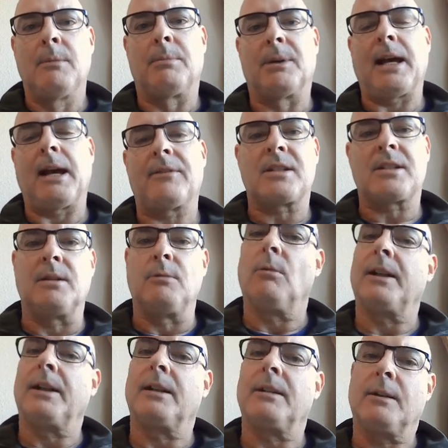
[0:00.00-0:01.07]
But obviously,
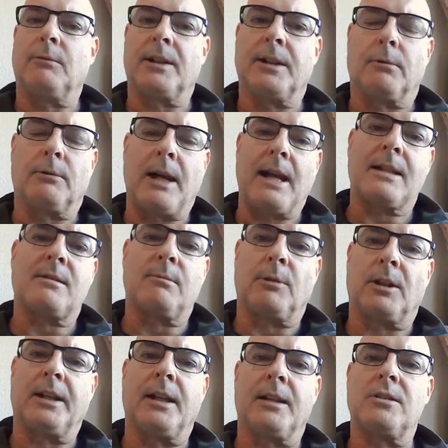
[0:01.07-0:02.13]
when it when the
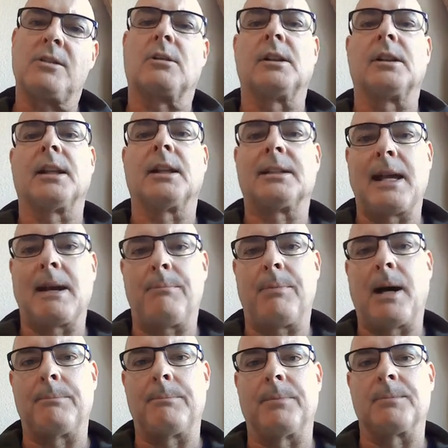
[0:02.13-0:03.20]
ransomware hits, you're going to get that
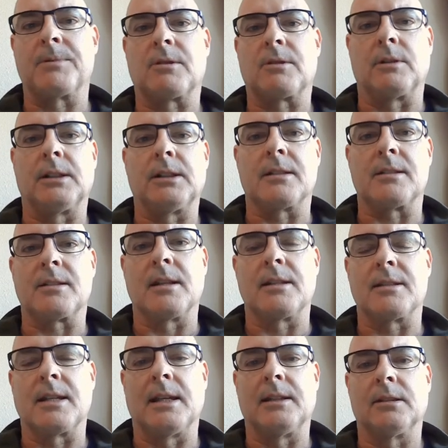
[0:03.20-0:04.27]
pop up screen that
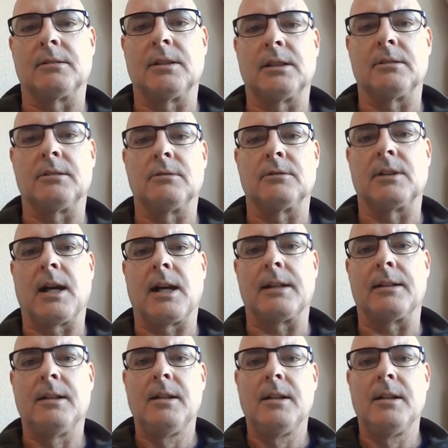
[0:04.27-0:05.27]
says, "Hey, you need you got